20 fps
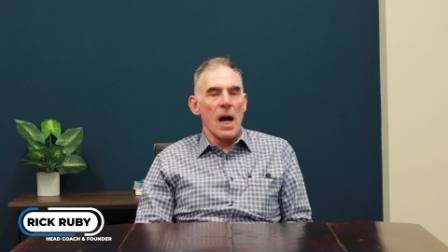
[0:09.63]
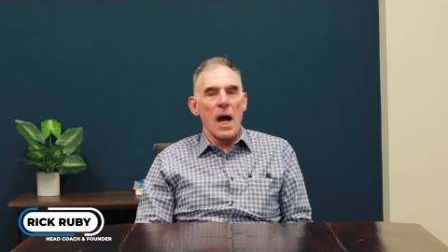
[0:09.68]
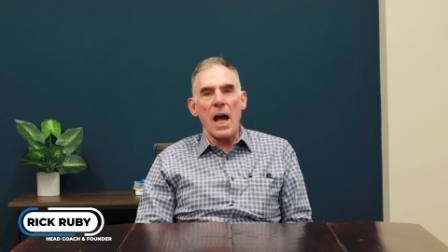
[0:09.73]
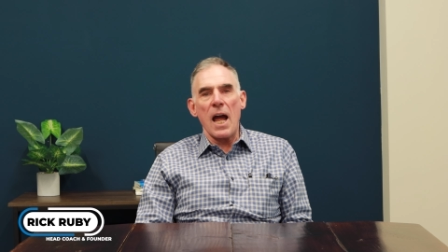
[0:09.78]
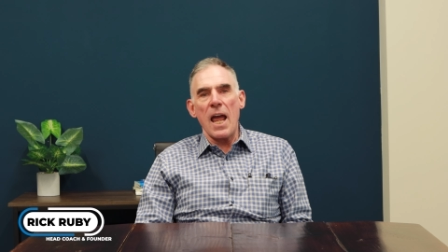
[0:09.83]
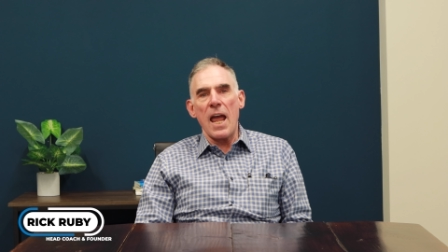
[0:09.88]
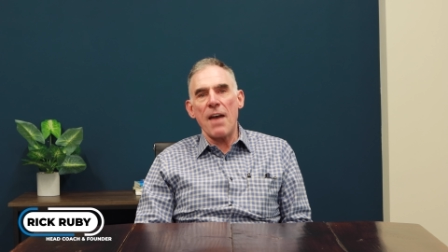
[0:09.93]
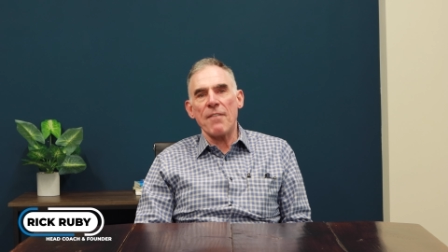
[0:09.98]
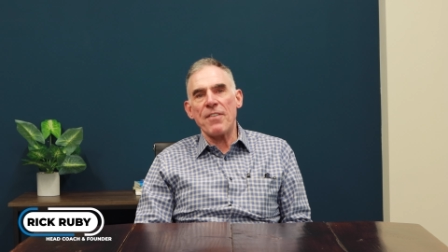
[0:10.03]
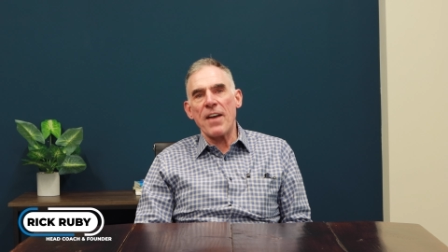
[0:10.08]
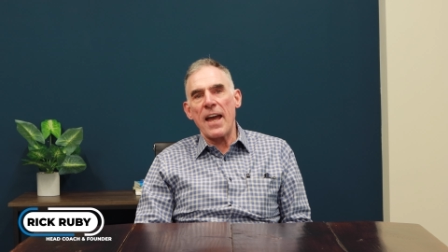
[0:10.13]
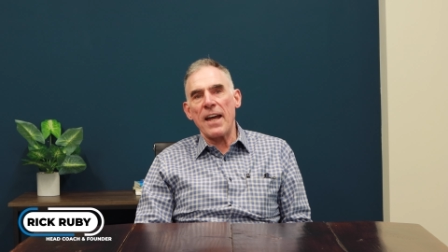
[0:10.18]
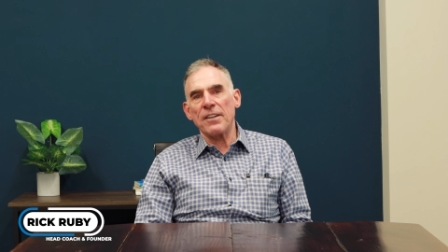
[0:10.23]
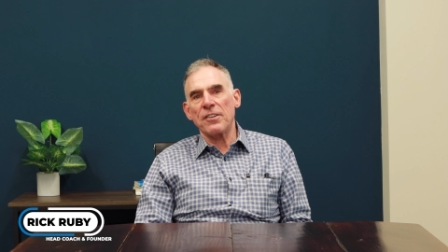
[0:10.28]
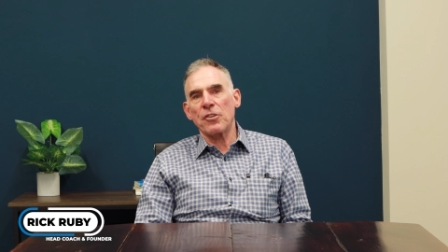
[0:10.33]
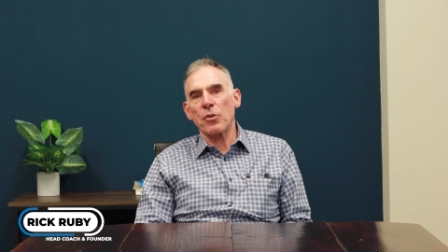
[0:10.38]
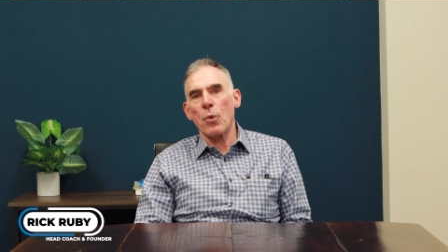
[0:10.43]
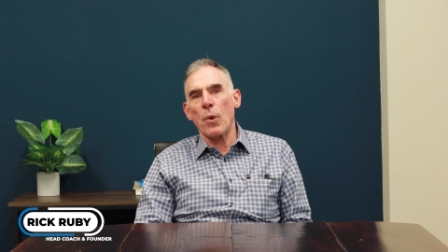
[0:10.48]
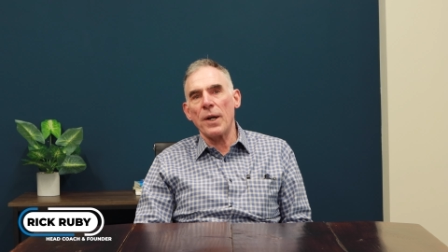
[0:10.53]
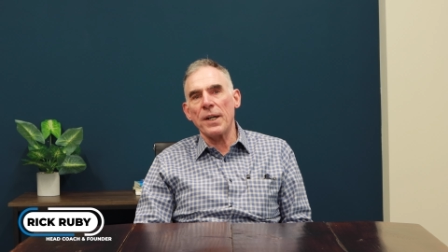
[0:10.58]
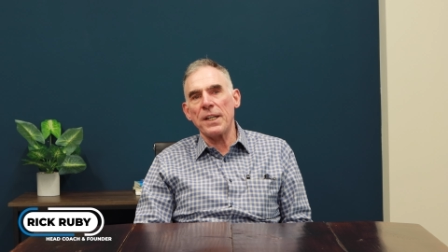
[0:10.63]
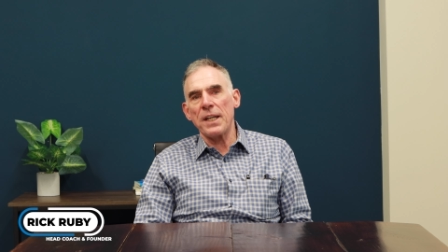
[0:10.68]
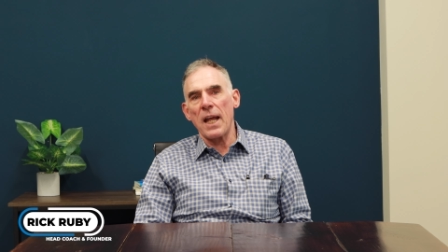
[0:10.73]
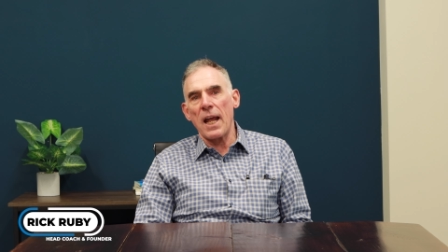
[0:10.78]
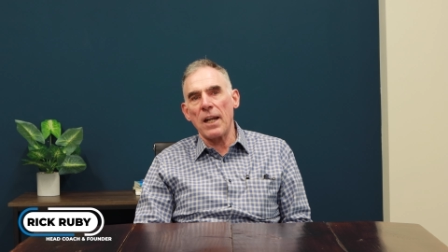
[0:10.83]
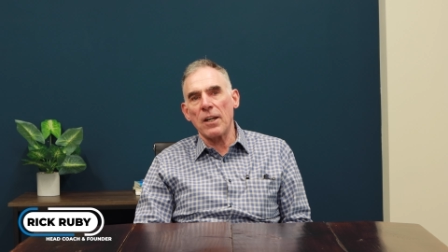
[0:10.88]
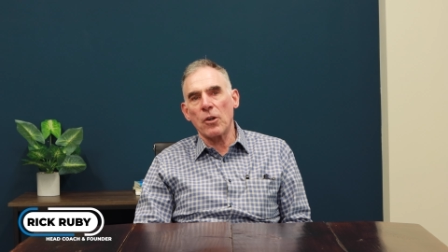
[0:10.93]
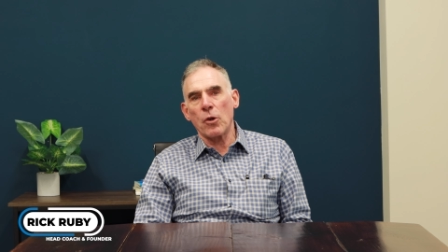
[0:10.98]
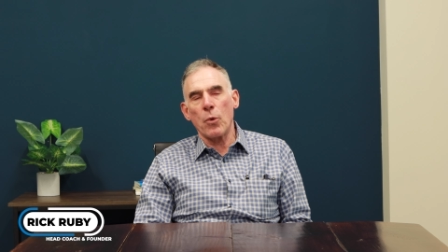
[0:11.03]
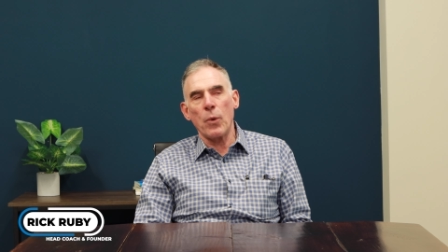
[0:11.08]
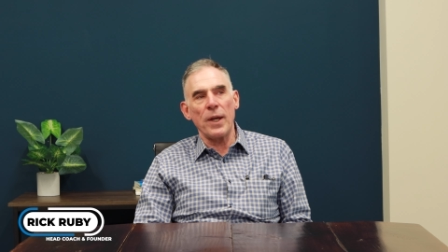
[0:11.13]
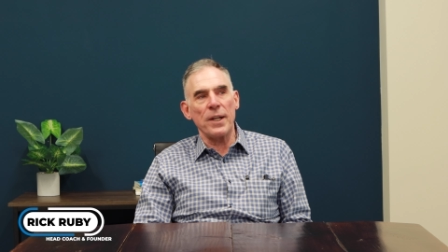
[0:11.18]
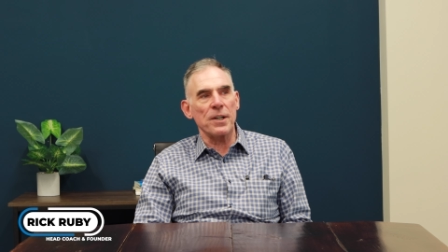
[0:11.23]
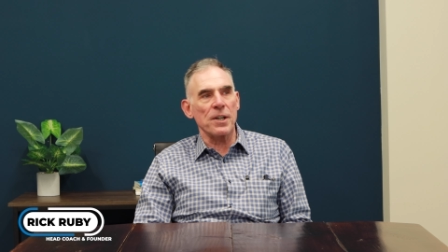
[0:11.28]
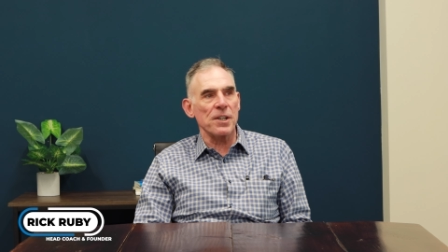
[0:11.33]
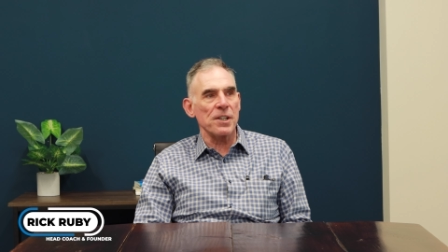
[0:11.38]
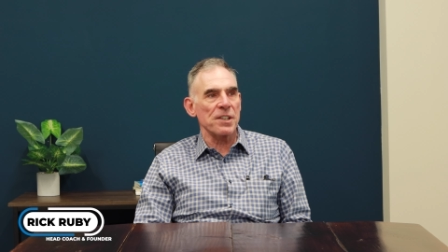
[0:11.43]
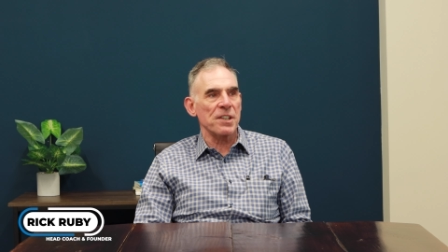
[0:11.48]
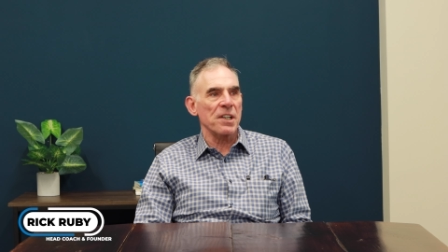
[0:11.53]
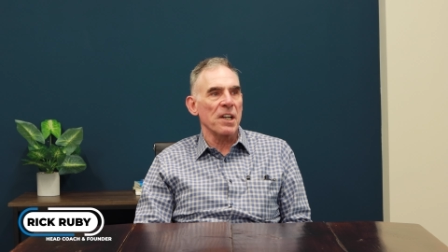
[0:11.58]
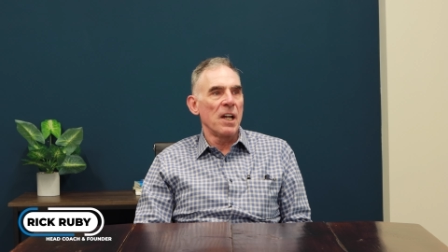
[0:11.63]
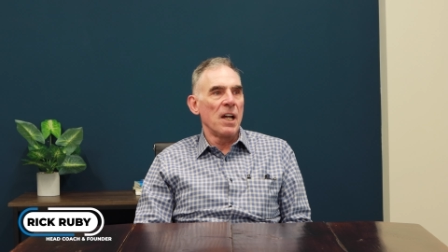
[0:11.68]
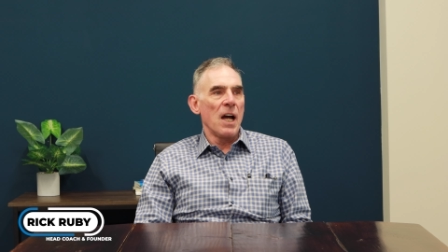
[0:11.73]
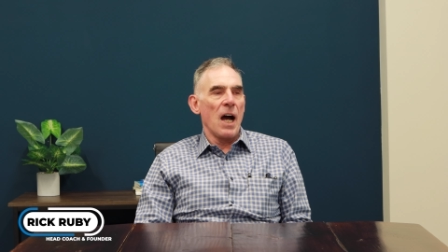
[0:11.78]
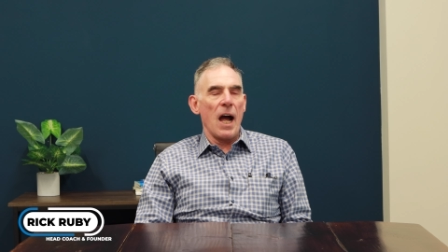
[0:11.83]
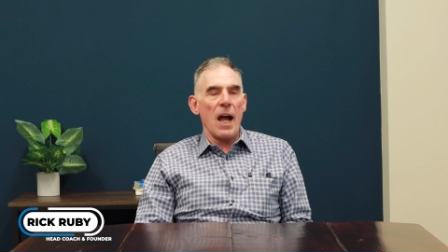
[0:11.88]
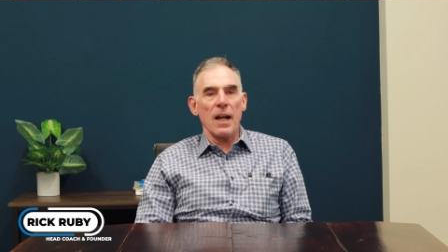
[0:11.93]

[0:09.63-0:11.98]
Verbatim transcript: I have had 28 quitters.